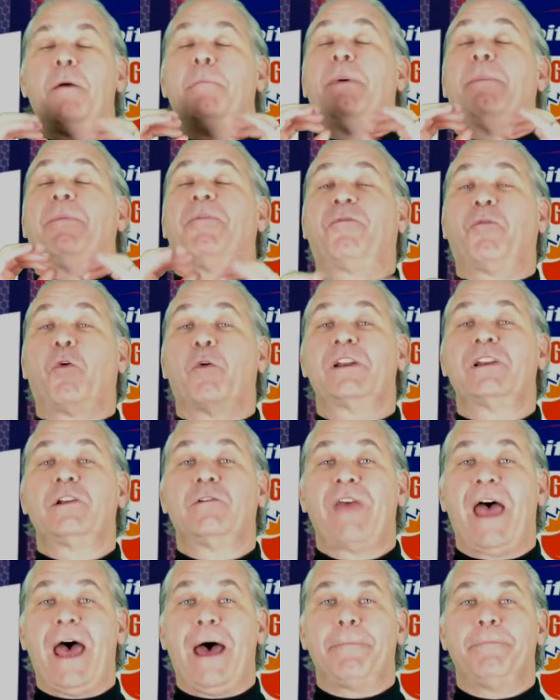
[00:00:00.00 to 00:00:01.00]
But before we
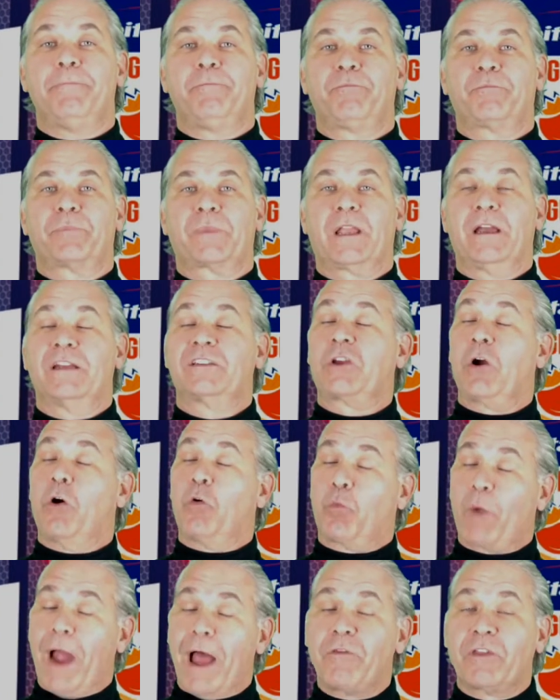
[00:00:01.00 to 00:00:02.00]
do that, let's
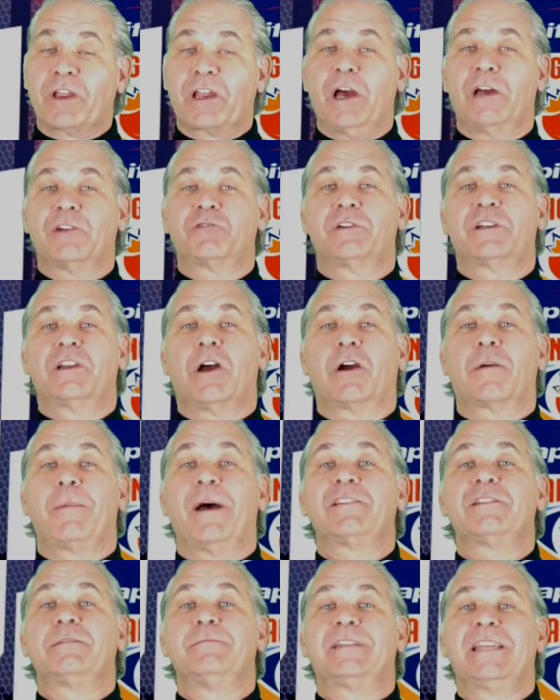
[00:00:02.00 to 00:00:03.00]
go around the country, talk
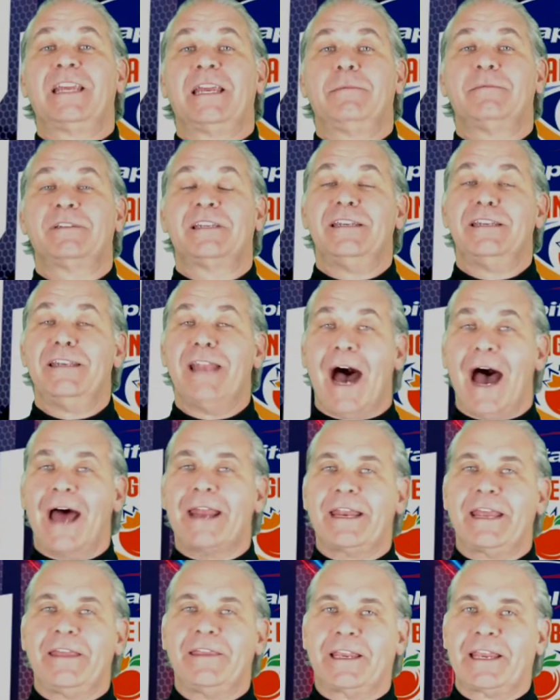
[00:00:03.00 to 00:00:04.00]
about some teams
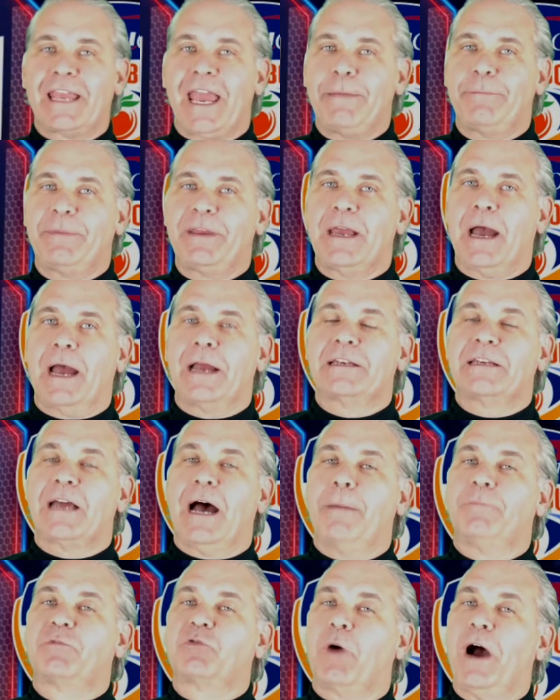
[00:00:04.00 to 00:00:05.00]
not in the KPI
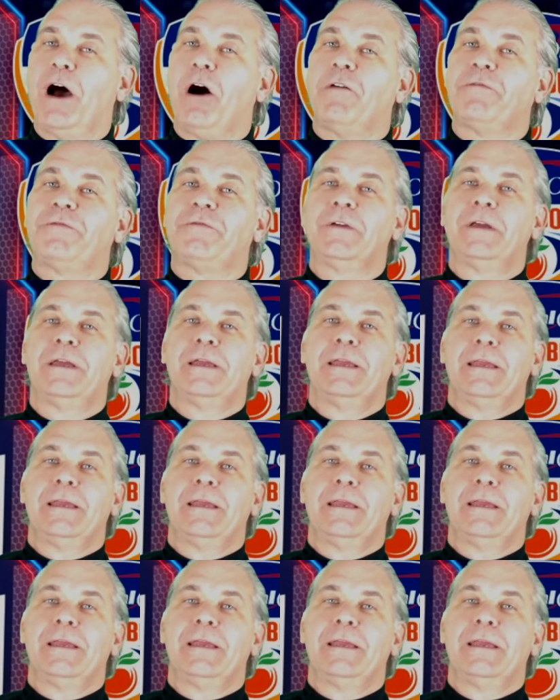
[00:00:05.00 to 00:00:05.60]
Top 12